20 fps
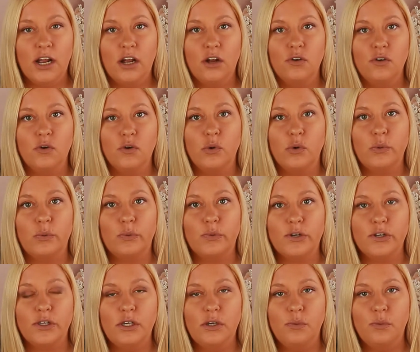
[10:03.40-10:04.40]
out
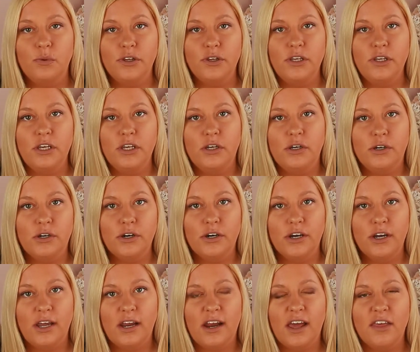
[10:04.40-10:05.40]
really, really
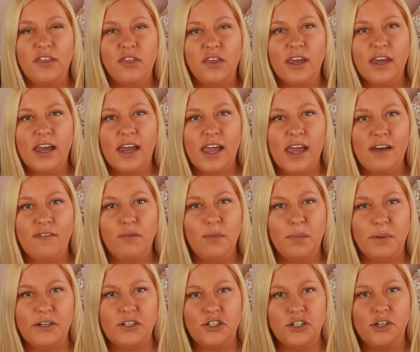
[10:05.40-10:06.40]
good. I think I have a
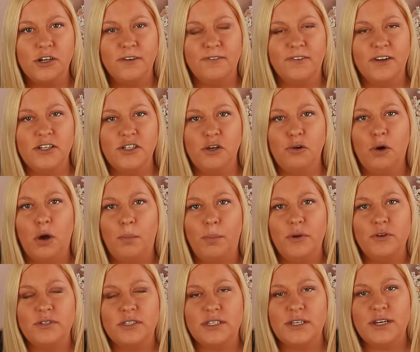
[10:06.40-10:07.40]
picture. If I do, I'll
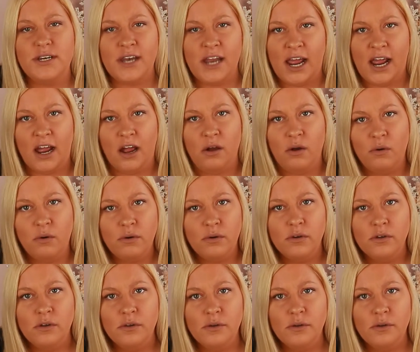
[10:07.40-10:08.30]
post it now.